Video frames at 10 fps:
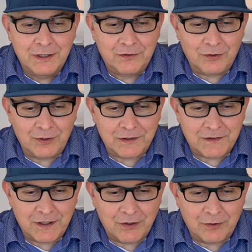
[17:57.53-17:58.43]
So let's
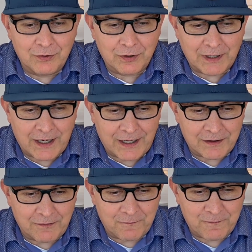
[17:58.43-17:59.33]
take a look
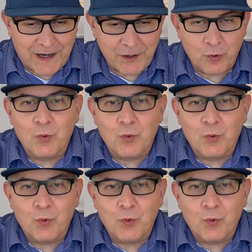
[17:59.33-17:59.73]
at the final